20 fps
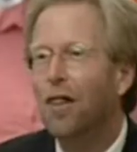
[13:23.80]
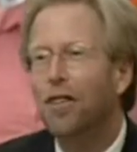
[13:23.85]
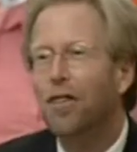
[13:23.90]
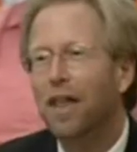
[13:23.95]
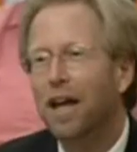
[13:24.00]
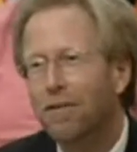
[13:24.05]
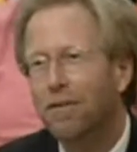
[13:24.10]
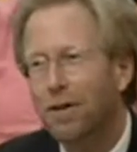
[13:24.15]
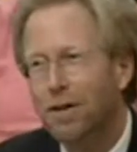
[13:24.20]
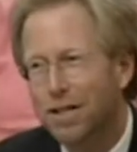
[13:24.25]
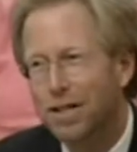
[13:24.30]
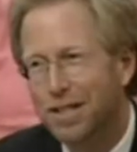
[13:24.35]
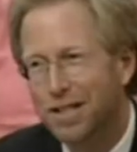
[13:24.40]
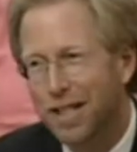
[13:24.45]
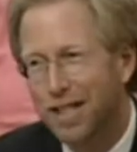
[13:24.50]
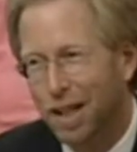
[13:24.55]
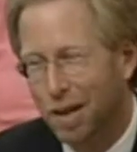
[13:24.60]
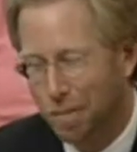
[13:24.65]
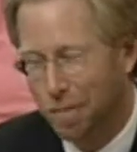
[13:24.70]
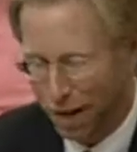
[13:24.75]
thing for us to
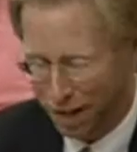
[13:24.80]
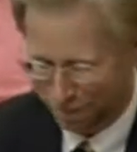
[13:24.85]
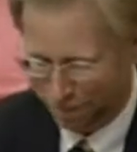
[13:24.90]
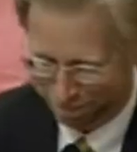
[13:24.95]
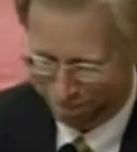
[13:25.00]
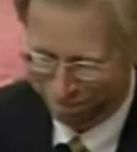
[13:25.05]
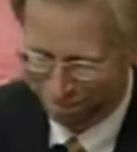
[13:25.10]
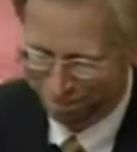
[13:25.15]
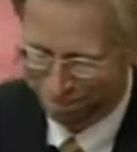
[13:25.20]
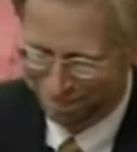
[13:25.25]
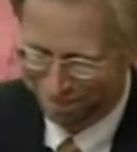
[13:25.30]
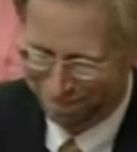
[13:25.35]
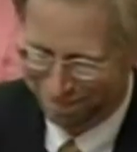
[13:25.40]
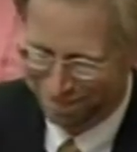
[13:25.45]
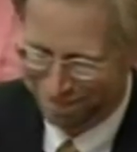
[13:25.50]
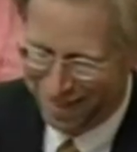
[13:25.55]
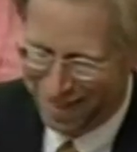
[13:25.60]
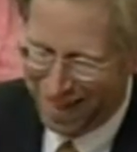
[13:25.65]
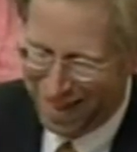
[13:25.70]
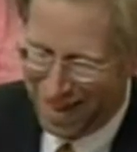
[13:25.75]
celebrate.
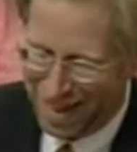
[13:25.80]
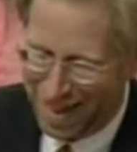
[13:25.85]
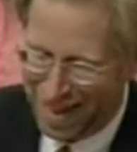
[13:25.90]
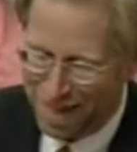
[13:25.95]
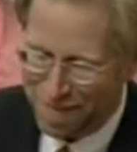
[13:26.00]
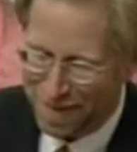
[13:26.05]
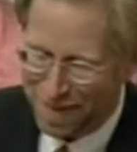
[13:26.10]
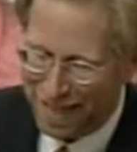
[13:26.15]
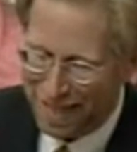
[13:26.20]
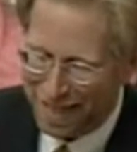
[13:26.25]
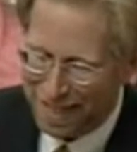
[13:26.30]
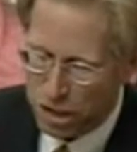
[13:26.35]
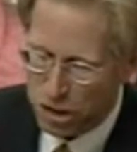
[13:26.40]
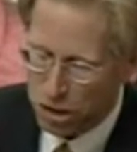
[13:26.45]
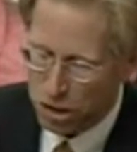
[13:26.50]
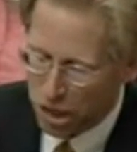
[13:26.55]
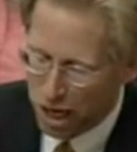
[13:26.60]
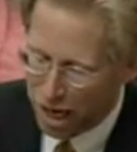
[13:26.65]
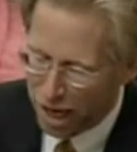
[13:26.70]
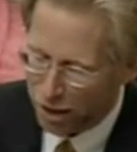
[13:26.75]
Each
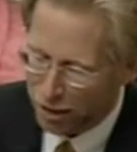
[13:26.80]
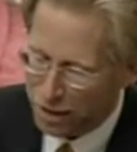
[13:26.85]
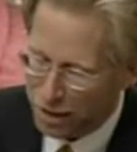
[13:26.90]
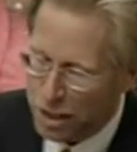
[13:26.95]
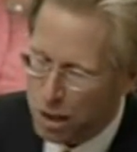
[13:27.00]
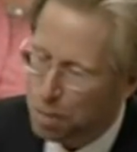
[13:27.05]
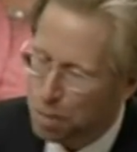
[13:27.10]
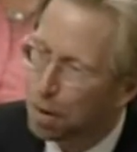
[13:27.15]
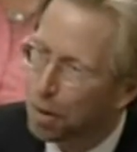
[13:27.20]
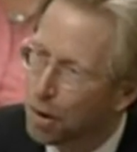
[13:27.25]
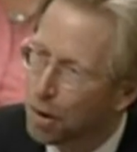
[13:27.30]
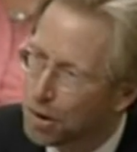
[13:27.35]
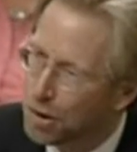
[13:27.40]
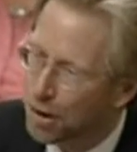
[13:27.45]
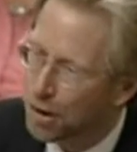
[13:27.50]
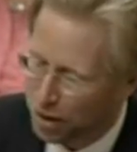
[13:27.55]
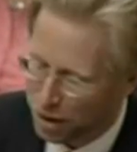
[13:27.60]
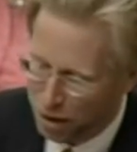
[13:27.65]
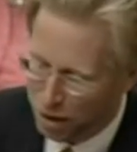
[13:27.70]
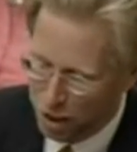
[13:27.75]
child, each person